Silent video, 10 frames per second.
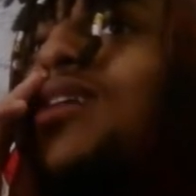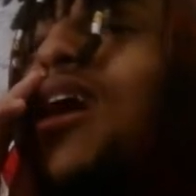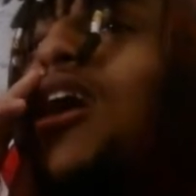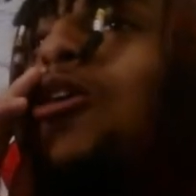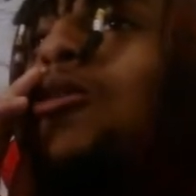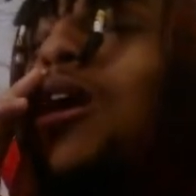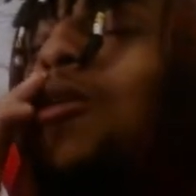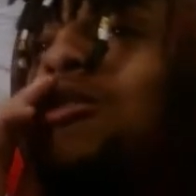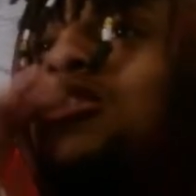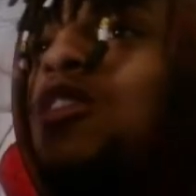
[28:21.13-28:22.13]
I
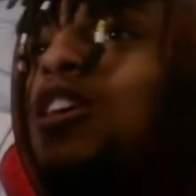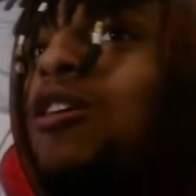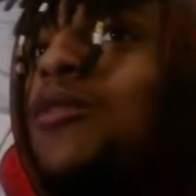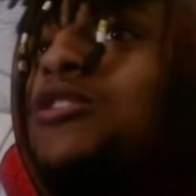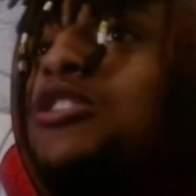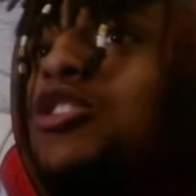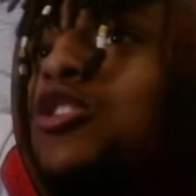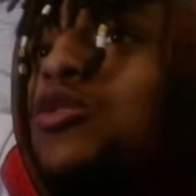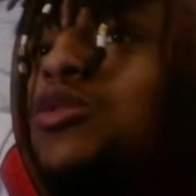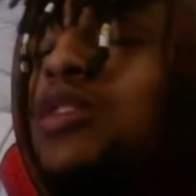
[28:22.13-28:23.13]
wonder, it
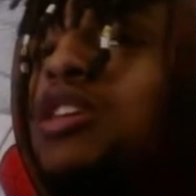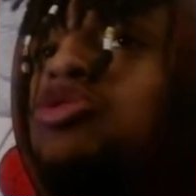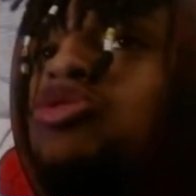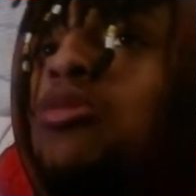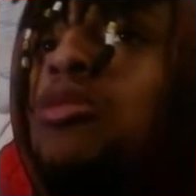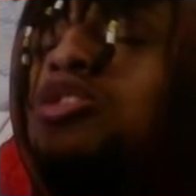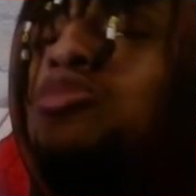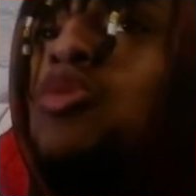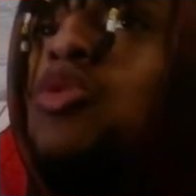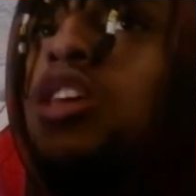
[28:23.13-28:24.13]
would make so much
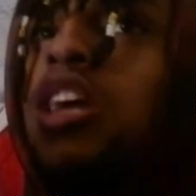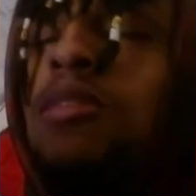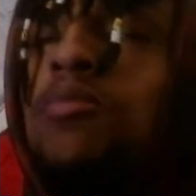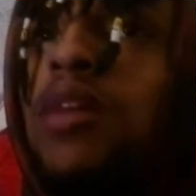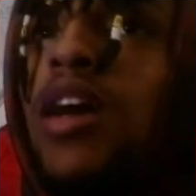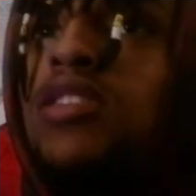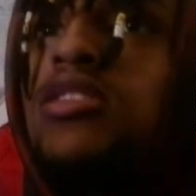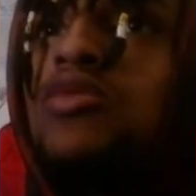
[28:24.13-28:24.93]
more impact